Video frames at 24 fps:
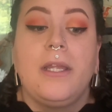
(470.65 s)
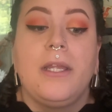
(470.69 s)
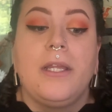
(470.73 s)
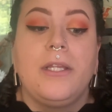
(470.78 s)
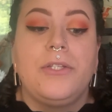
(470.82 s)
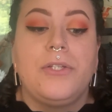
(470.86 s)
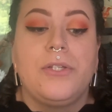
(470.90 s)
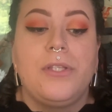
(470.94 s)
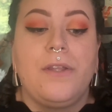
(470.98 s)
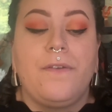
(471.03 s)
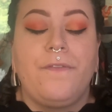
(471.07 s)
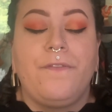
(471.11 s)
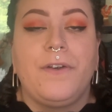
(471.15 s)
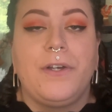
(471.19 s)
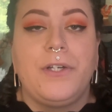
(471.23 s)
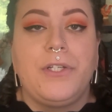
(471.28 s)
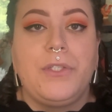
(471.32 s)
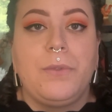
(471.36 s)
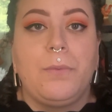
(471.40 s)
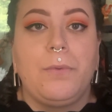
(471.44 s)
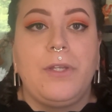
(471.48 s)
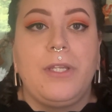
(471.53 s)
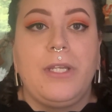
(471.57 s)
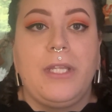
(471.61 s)
So the
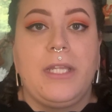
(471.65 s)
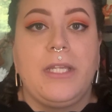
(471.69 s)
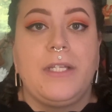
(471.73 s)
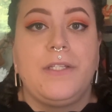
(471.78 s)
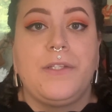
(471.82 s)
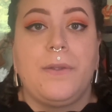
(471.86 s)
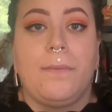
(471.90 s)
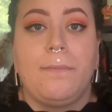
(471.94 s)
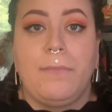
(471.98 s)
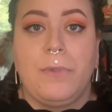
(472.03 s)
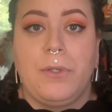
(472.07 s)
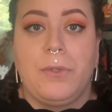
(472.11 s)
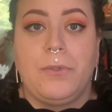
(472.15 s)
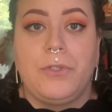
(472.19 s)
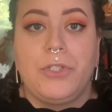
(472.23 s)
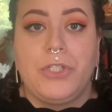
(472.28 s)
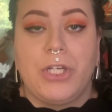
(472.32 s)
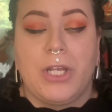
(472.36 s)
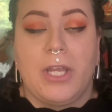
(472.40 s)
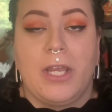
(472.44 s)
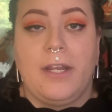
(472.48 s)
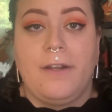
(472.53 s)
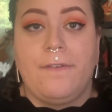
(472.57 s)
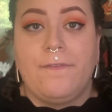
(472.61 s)
first one is
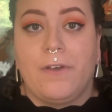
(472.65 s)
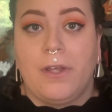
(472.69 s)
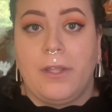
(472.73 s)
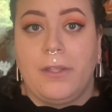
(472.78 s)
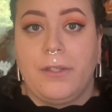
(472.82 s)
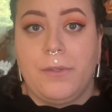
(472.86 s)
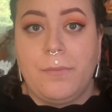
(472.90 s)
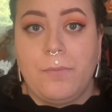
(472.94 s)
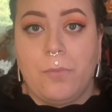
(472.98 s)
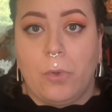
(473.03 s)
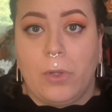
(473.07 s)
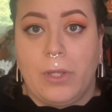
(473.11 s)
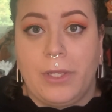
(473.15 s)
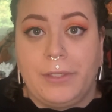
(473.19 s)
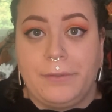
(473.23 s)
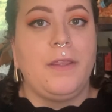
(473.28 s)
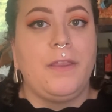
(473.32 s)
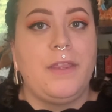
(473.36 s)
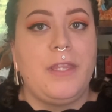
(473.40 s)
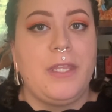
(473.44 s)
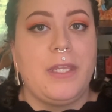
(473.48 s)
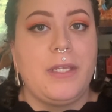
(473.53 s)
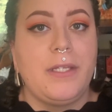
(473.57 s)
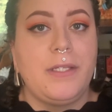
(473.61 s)
Moonshine Volume
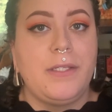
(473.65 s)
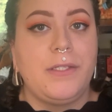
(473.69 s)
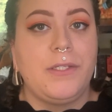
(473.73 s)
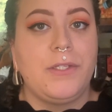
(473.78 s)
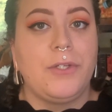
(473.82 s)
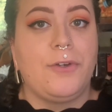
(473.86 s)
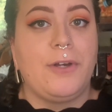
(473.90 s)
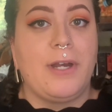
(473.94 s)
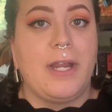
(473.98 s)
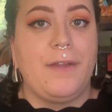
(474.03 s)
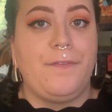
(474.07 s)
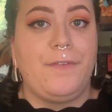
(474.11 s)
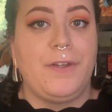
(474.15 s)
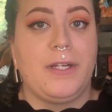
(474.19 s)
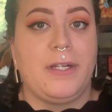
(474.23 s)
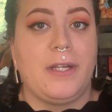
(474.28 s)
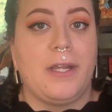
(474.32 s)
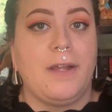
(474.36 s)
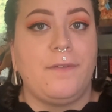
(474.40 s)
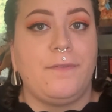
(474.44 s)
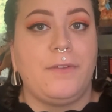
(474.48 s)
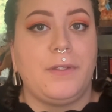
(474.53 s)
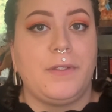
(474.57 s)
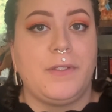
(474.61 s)
1. This graphic
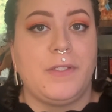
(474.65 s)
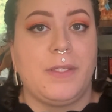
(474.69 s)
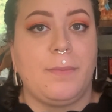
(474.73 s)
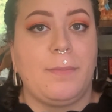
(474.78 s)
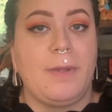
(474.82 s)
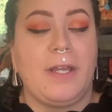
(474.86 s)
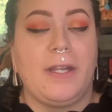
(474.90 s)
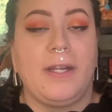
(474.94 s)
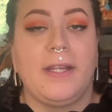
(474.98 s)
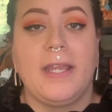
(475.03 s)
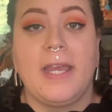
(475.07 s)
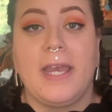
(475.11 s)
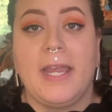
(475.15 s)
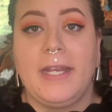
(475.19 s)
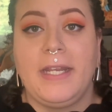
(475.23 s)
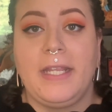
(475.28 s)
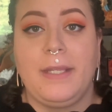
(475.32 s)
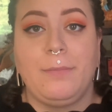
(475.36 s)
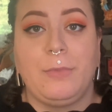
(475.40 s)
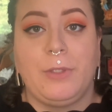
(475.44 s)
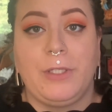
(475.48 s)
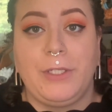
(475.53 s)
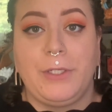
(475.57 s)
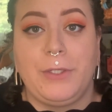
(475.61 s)
novel is about a guy
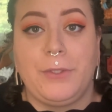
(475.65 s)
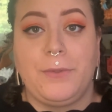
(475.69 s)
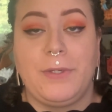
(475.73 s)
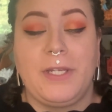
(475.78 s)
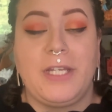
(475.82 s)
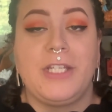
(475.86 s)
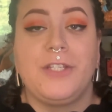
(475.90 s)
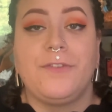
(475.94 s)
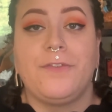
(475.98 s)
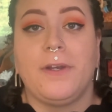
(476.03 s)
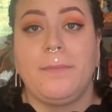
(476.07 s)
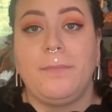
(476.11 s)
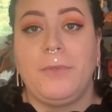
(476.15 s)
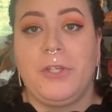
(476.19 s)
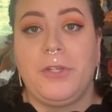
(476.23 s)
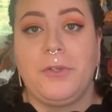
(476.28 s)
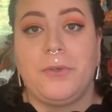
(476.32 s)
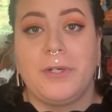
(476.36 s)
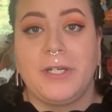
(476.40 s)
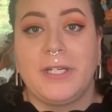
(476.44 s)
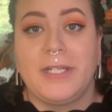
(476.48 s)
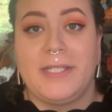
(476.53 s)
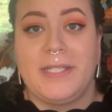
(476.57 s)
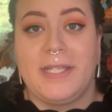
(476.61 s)
named Lou. He's from New
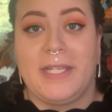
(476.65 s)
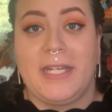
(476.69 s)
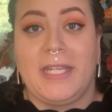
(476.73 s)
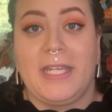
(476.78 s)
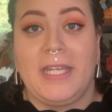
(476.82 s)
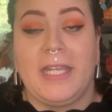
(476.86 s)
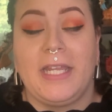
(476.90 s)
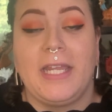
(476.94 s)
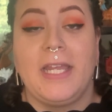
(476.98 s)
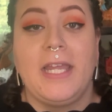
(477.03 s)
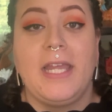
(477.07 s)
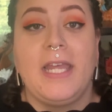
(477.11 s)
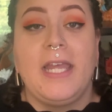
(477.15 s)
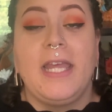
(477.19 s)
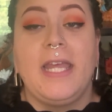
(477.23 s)
York City.